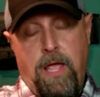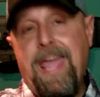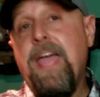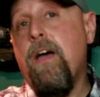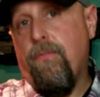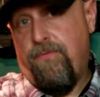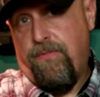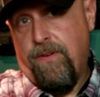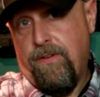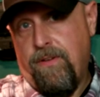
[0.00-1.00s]

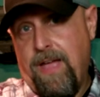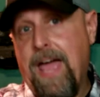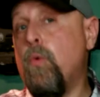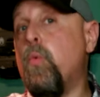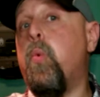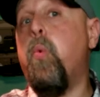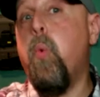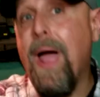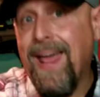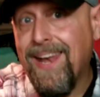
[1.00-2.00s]
If and
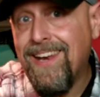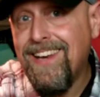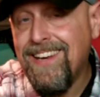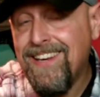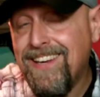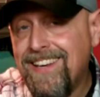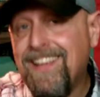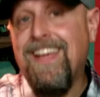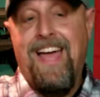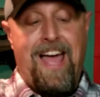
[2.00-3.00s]
when
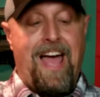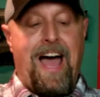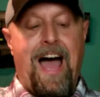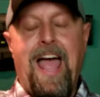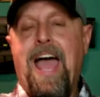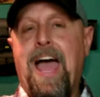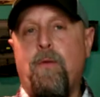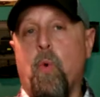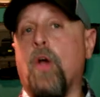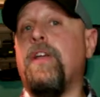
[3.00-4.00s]
I
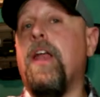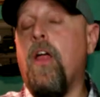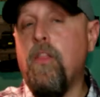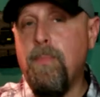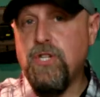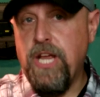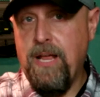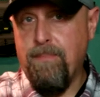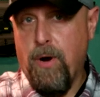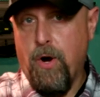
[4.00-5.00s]
had worked out all of the
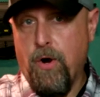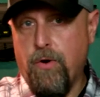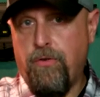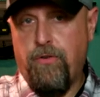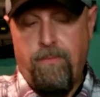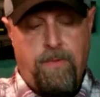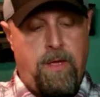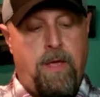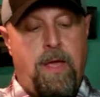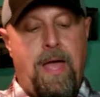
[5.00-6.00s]
machining burrs,
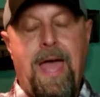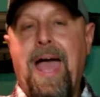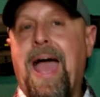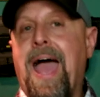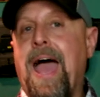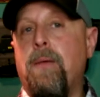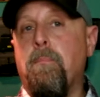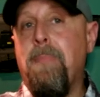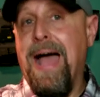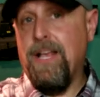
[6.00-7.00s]
had
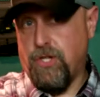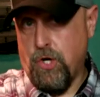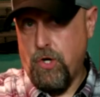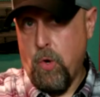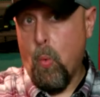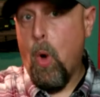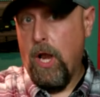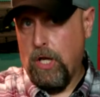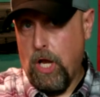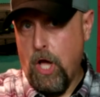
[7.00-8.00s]
mastered
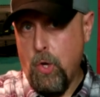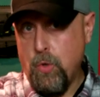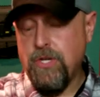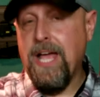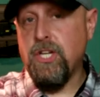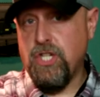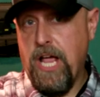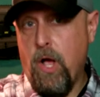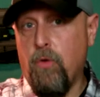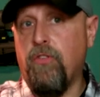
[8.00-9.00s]
what loads and
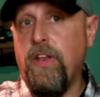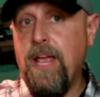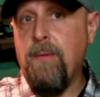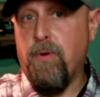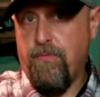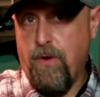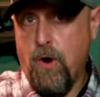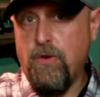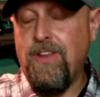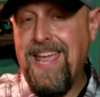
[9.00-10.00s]
shells that it
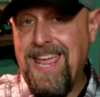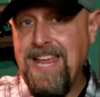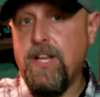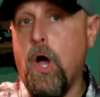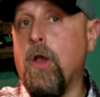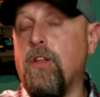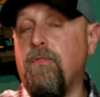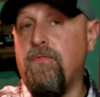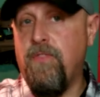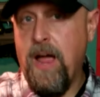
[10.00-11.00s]
preferred to eat on a
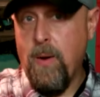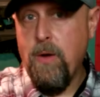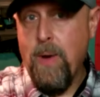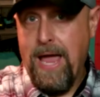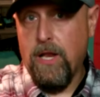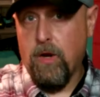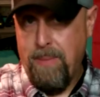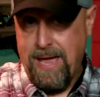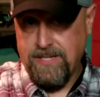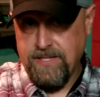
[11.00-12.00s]
very regular
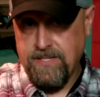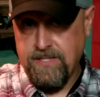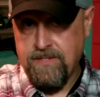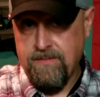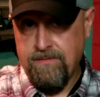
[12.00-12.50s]
basis,